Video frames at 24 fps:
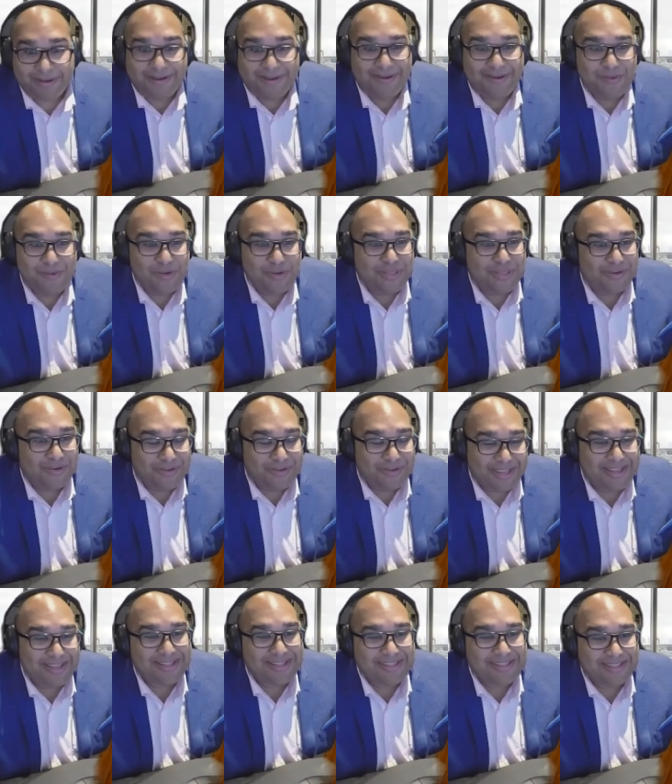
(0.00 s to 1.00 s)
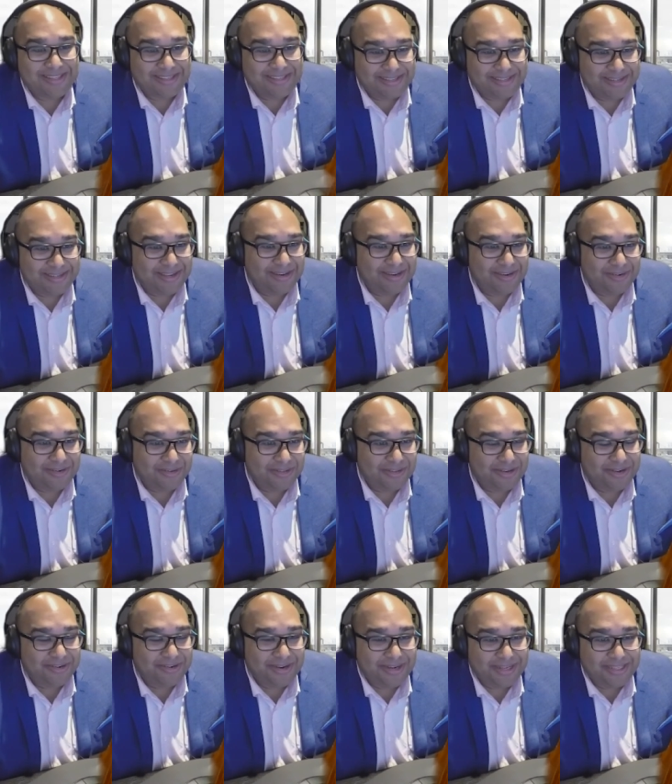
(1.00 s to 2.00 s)
with our kids uh, and all
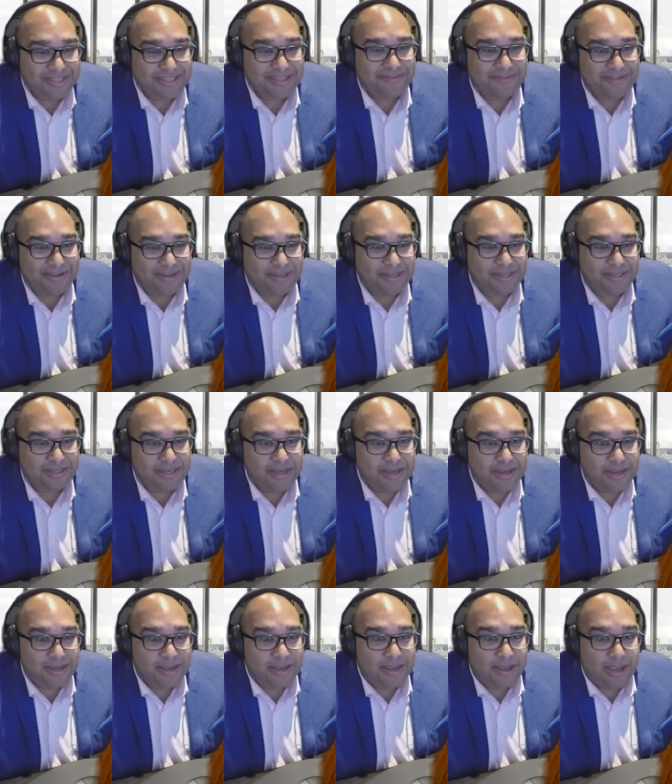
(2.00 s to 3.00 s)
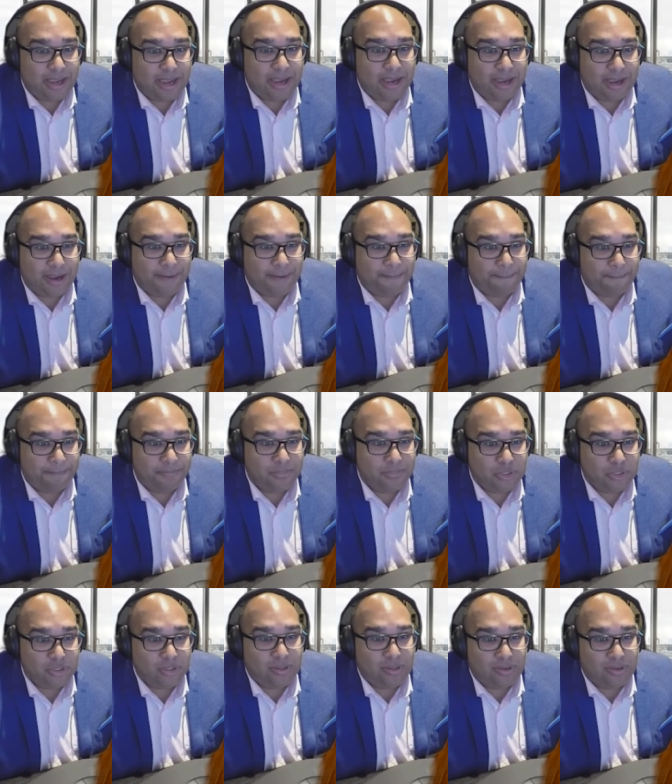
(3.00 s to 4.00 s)
their activities. Um,
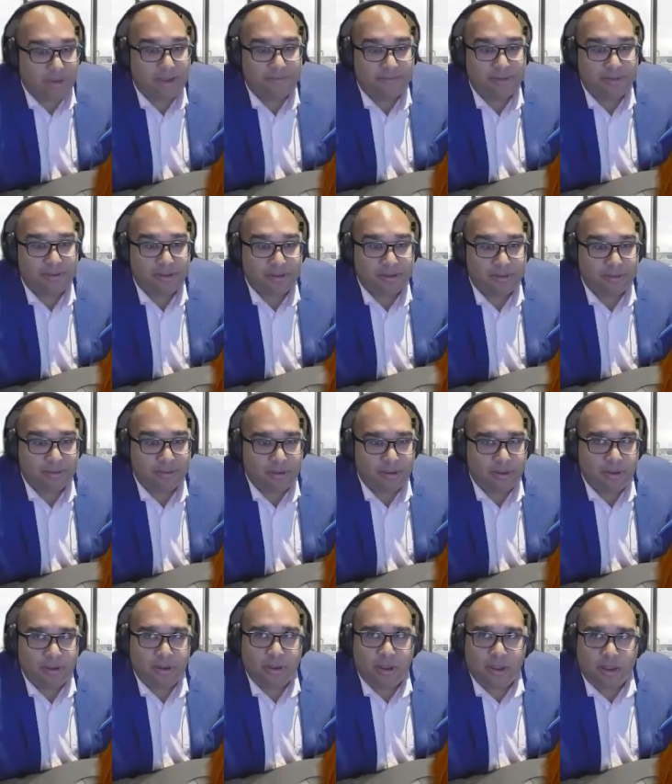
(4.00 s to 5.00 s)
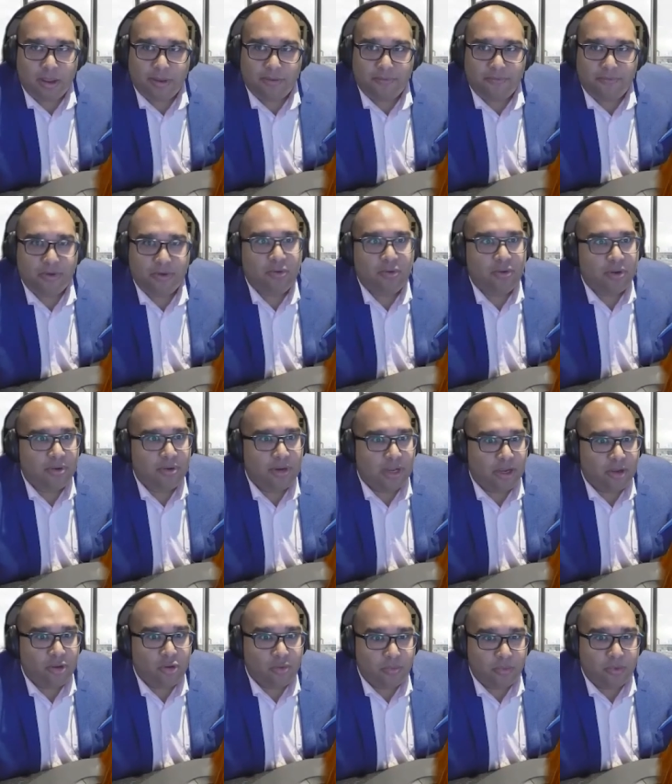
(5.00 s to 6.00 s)
so you have to figure out how
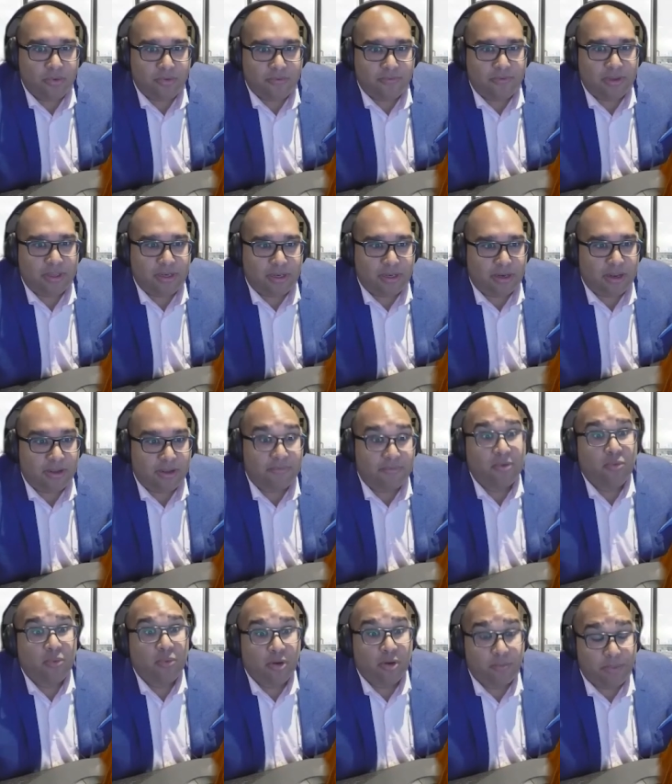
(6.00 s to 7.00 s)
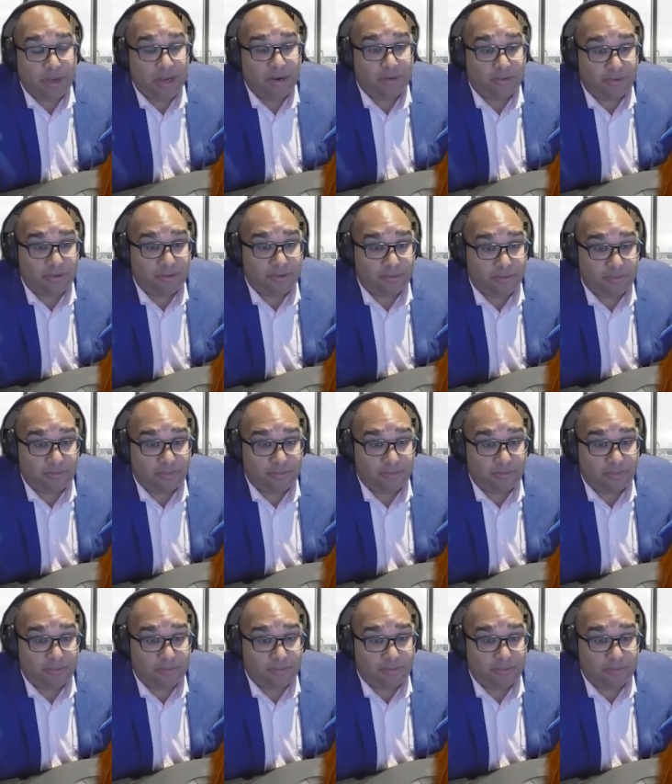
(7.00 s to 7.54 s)
you motivate and have the willpower to